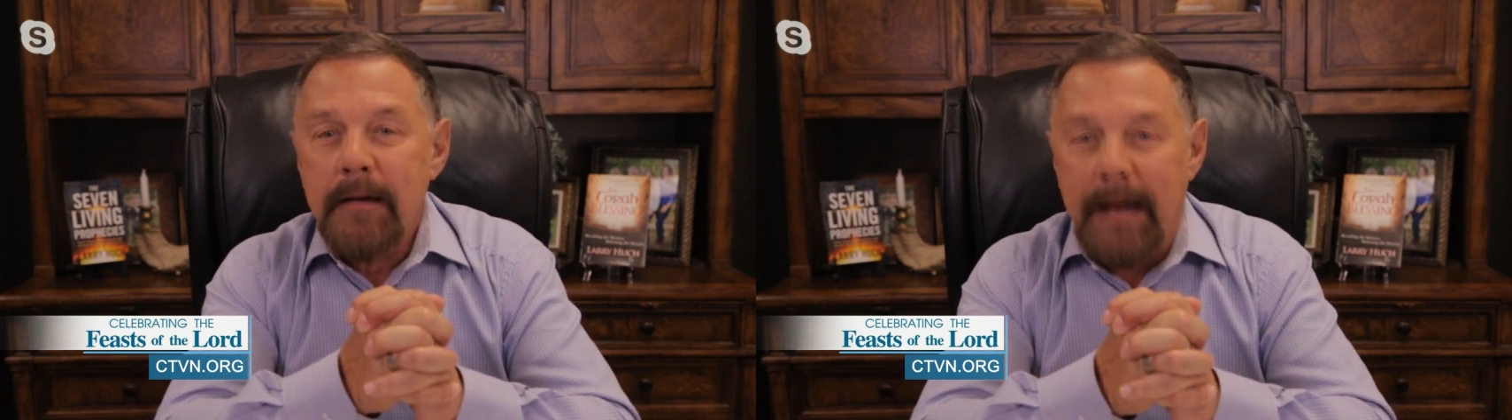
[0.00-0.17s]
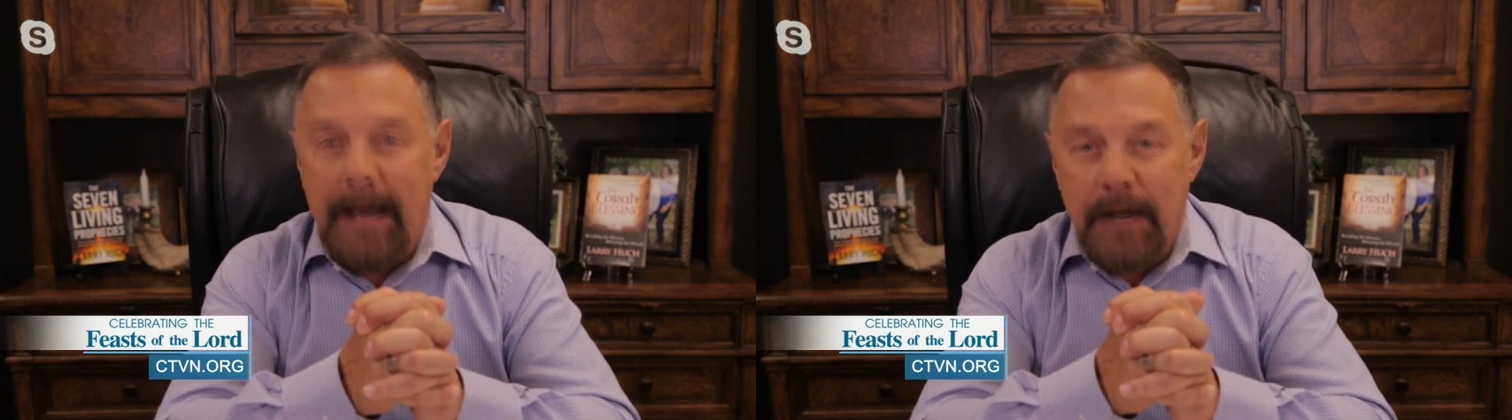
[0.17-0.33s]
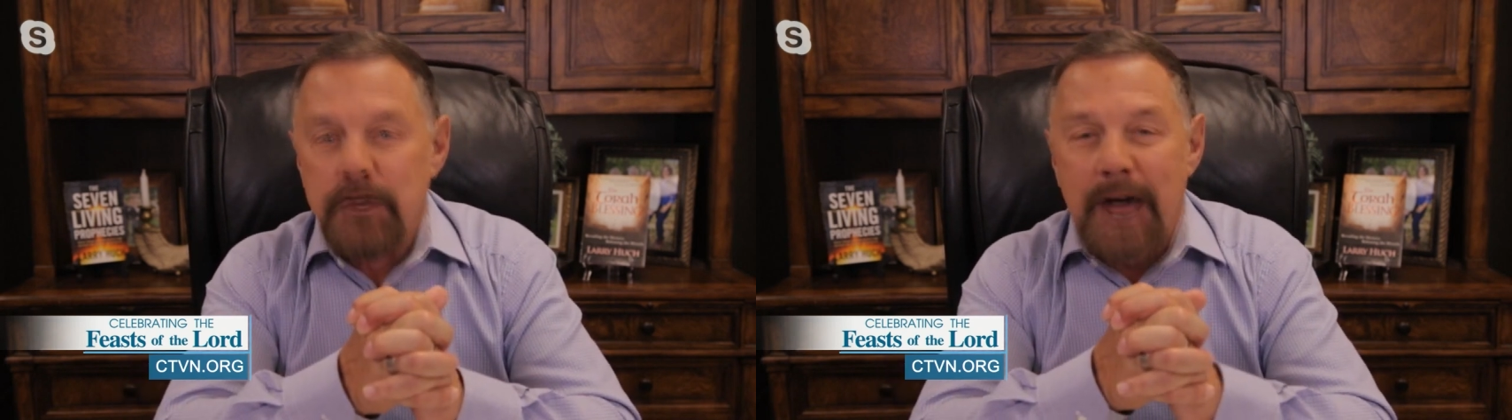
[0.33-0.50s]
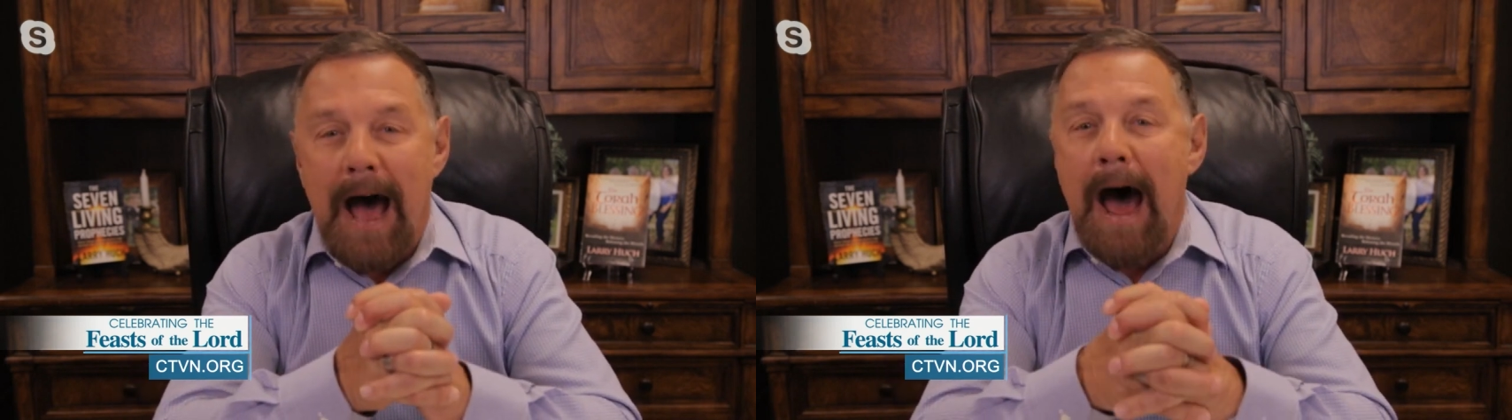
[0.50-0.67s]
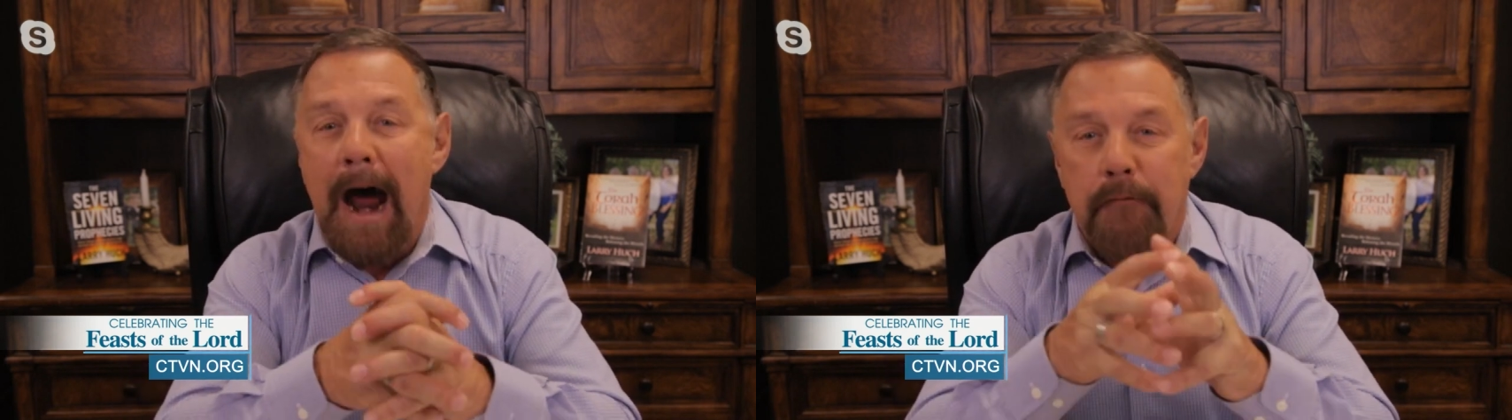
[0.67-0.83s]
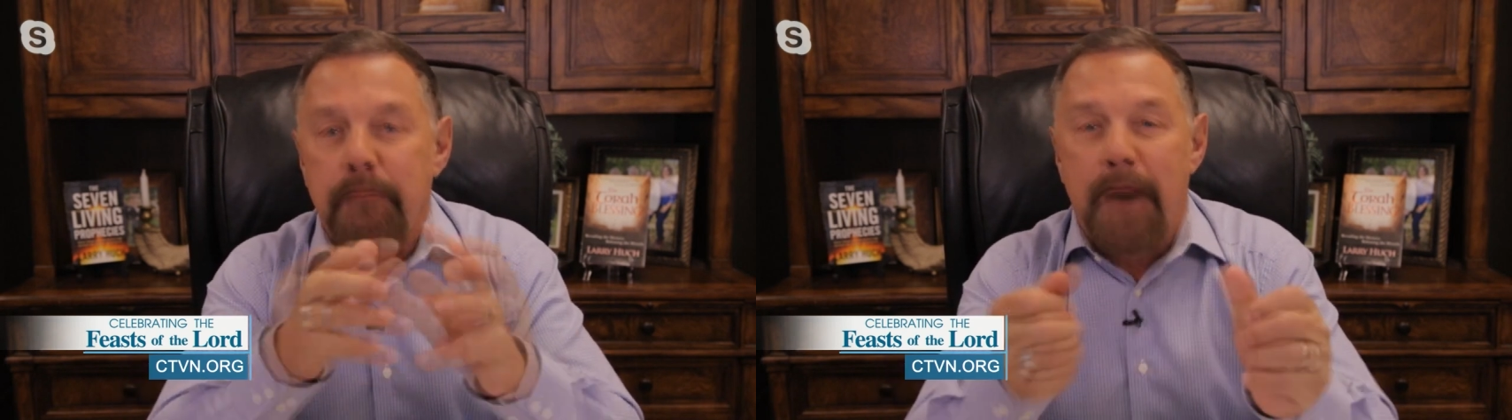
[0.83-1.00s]
is
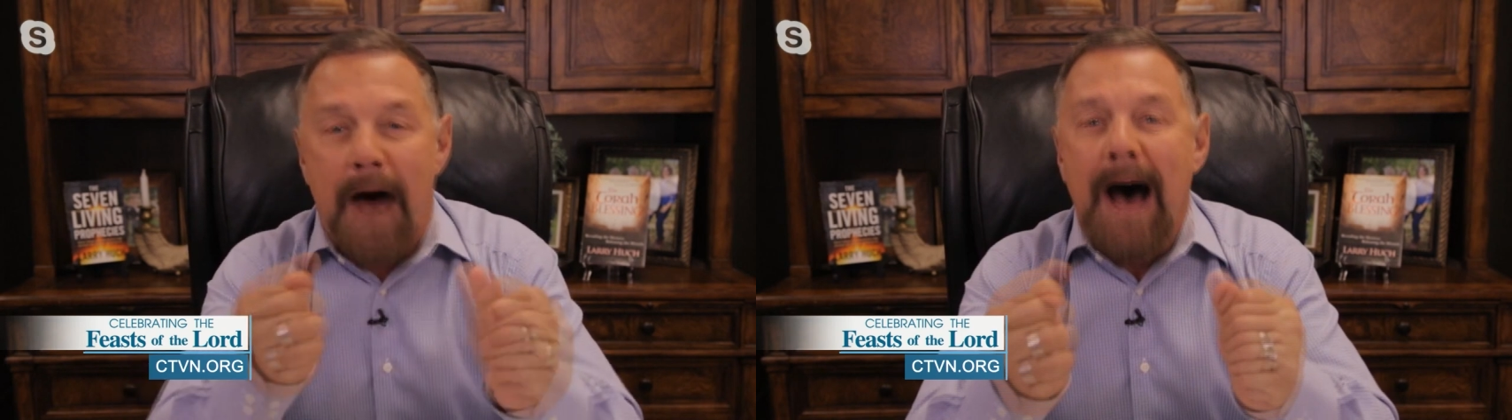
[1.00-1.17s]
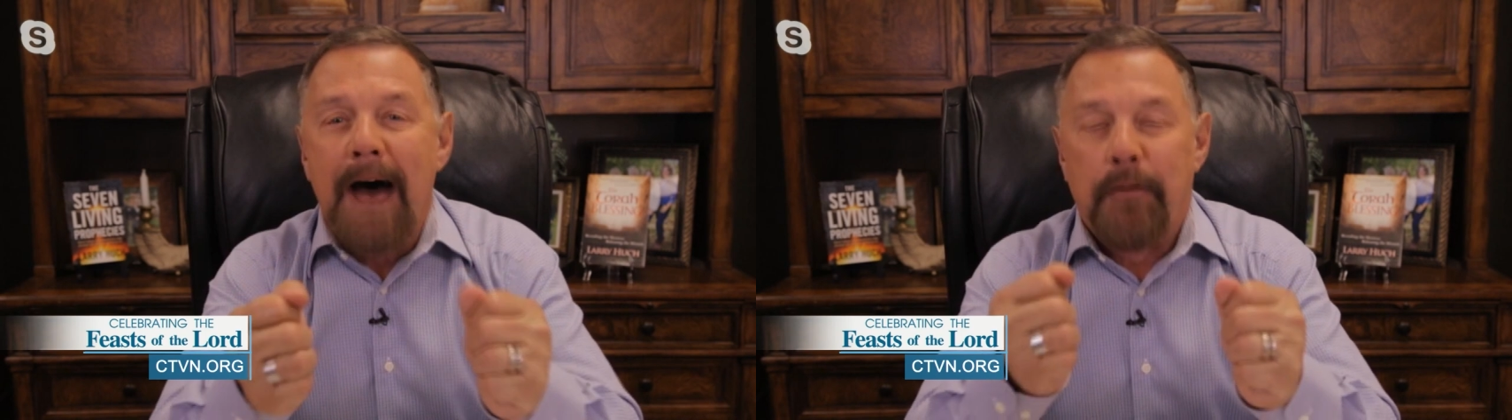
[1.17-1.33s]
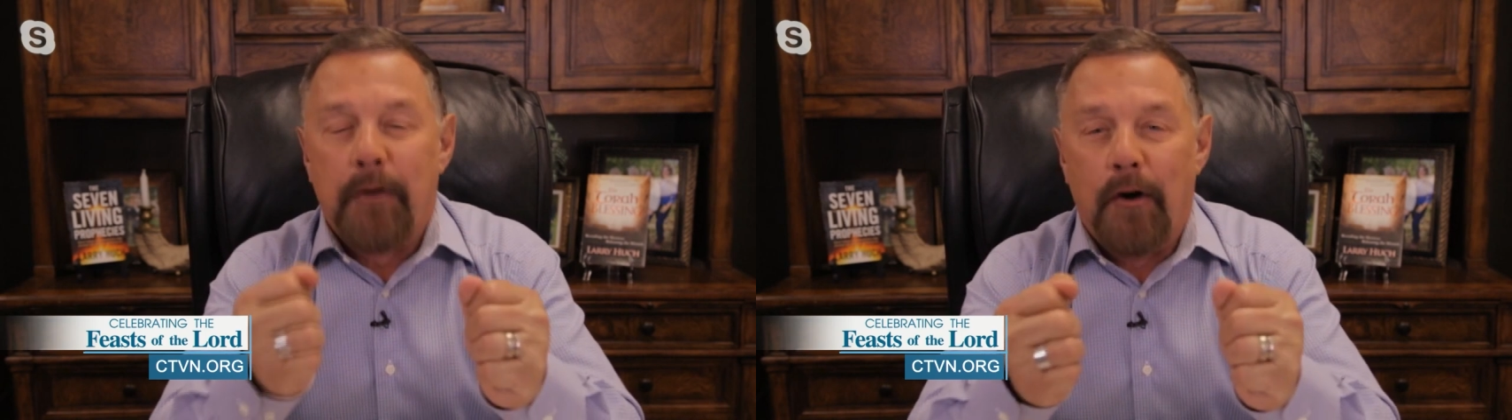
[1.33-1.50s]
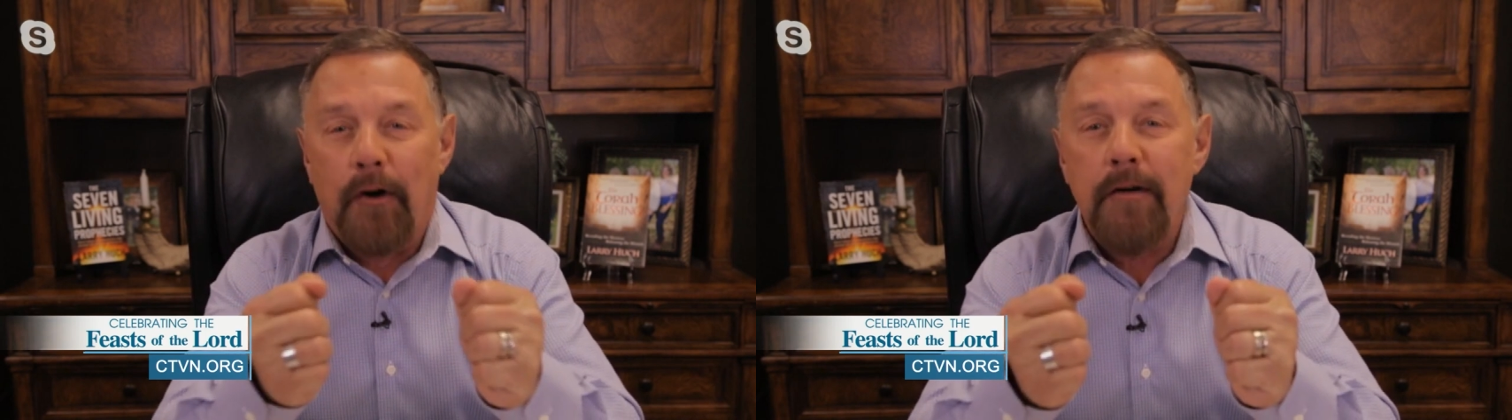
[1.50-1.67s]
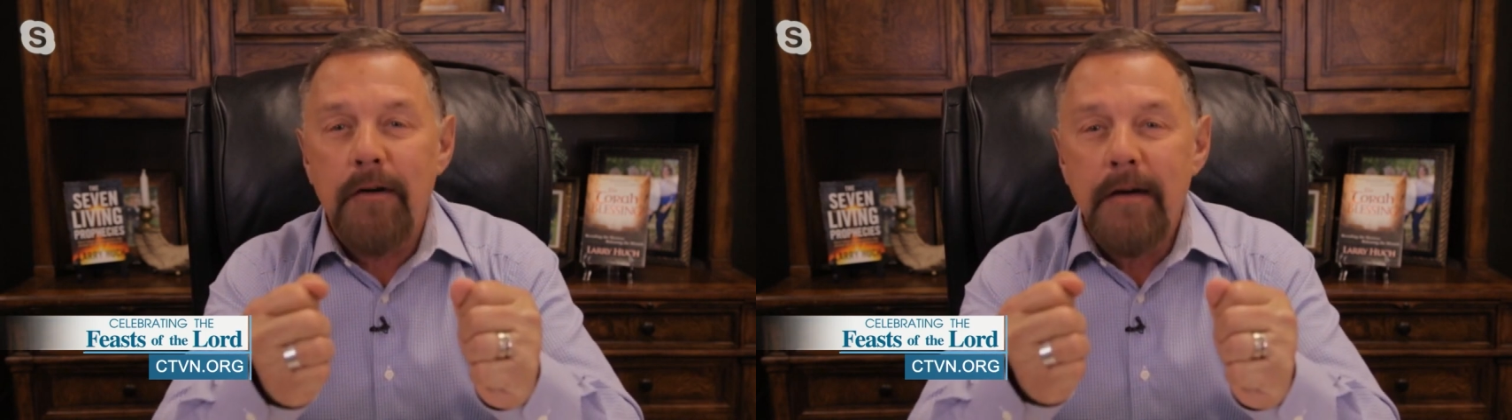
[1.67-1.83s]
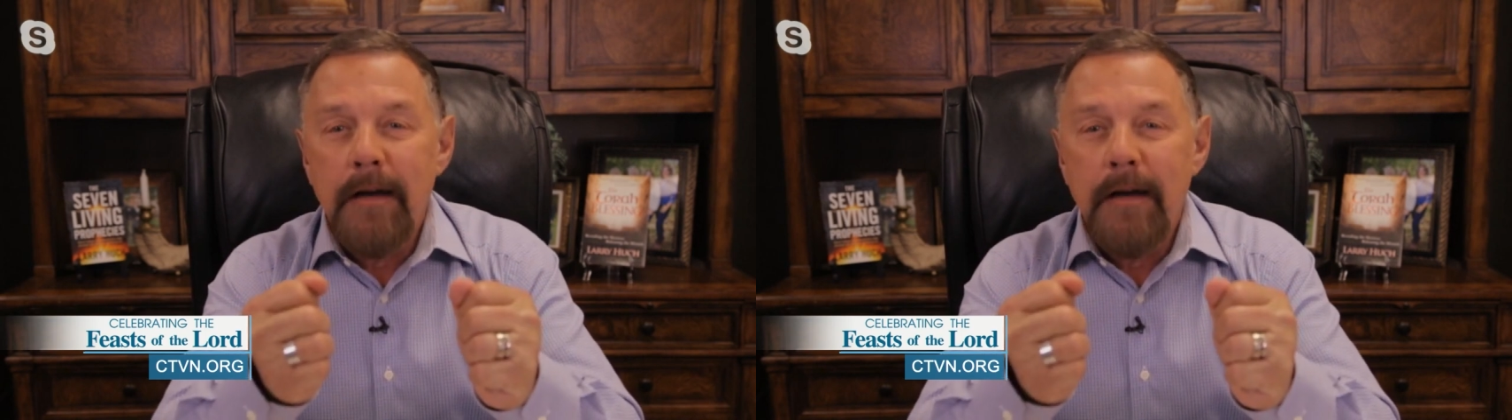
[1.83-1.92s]
our father,